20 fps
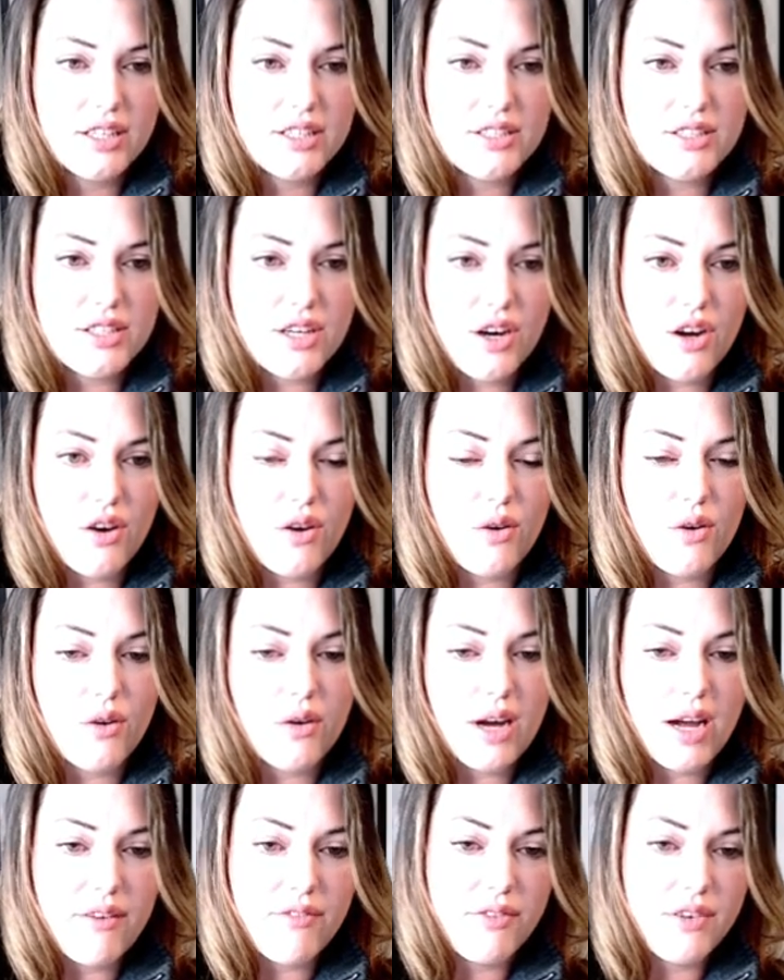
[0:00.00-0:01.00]
So
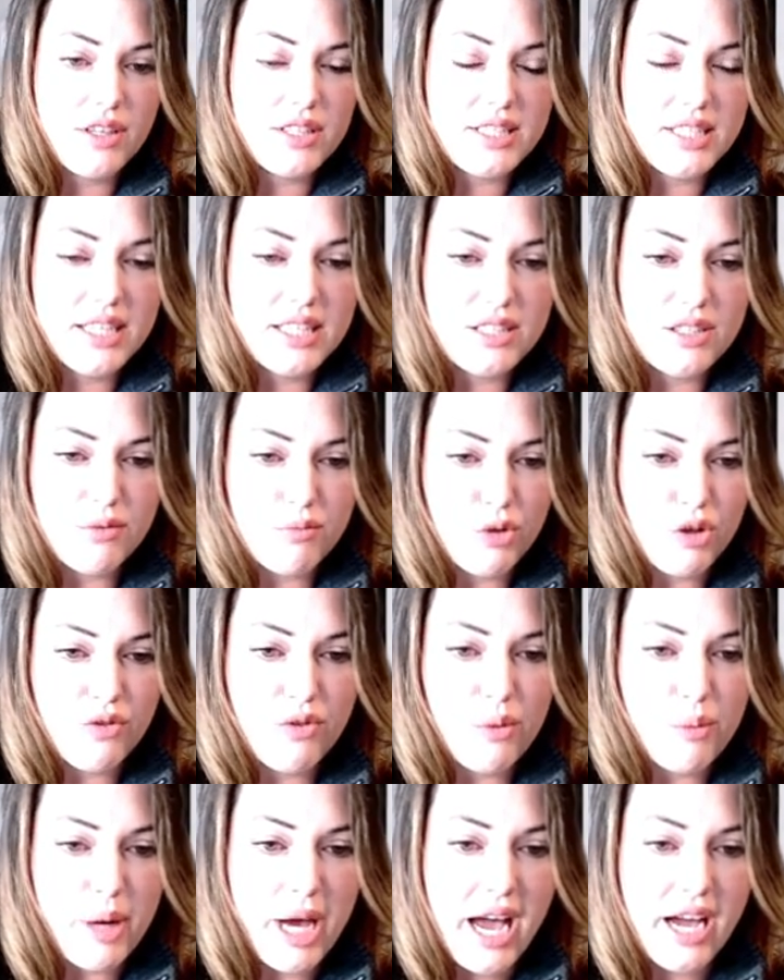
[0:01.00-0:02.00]
I first need to move
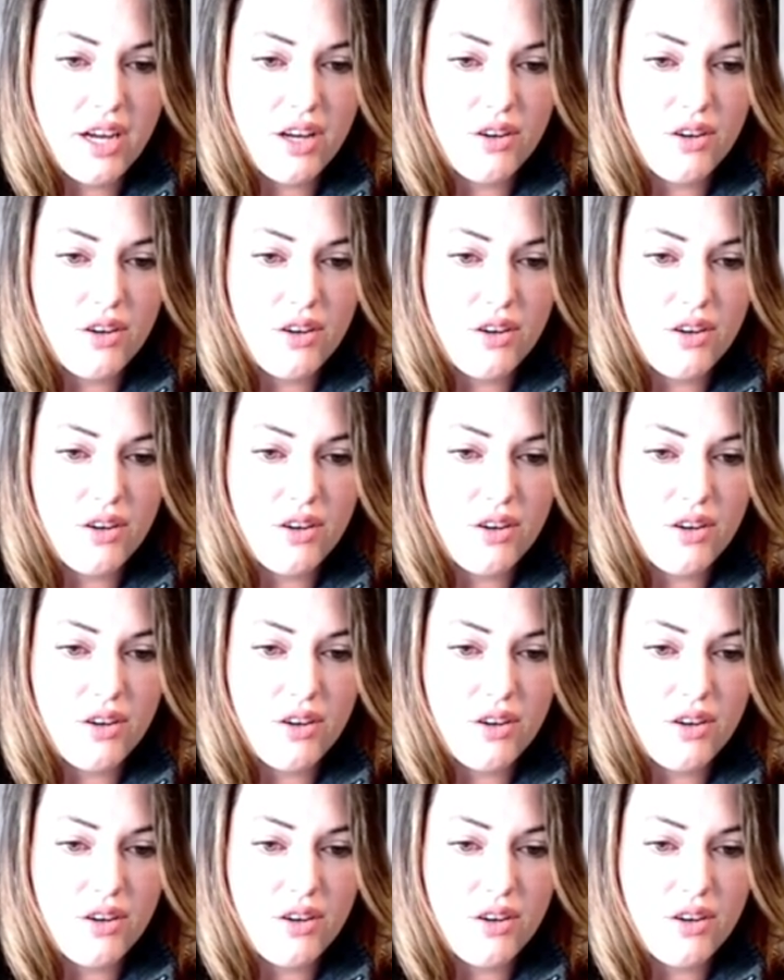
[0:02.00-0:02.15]
it back.